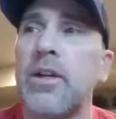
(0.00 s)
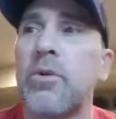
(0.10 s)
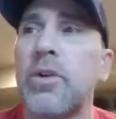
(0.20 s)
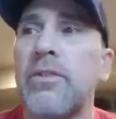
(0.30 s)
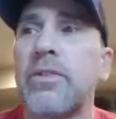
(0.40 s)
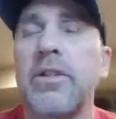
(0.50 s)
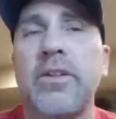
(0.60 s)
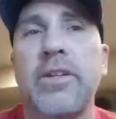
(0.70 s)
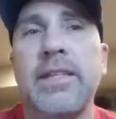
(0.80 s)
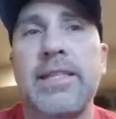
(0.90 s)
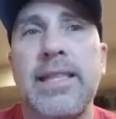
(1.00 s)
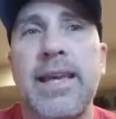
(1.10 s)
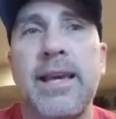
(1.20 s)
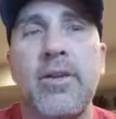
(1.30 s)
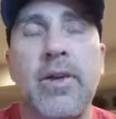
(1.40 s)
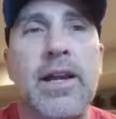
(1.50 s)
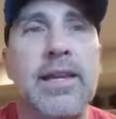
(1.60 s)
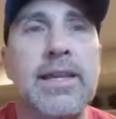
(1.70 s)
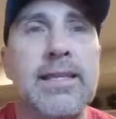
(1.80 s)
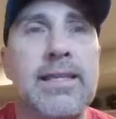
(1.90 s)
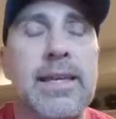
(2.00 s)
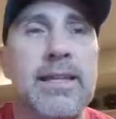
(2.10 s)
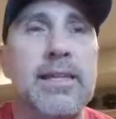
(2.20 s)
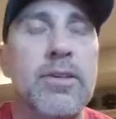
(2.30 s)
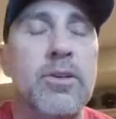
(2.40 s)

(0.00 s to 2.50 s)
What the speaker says: What I've learned is that crying is actually